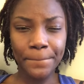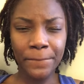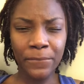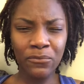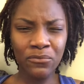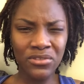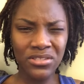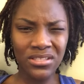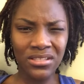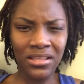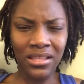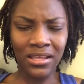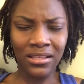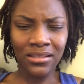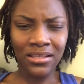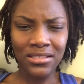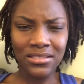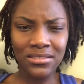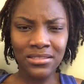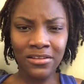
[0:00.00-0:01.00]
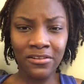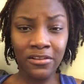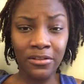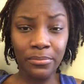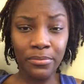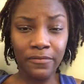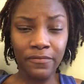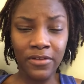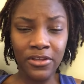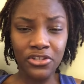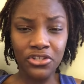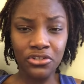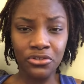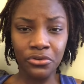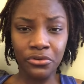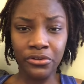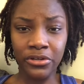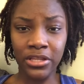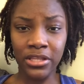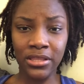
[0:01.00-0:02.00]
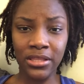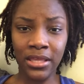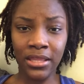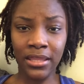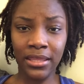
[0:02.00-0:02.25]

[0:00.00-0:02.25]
It wasn't like necessarily professional or anything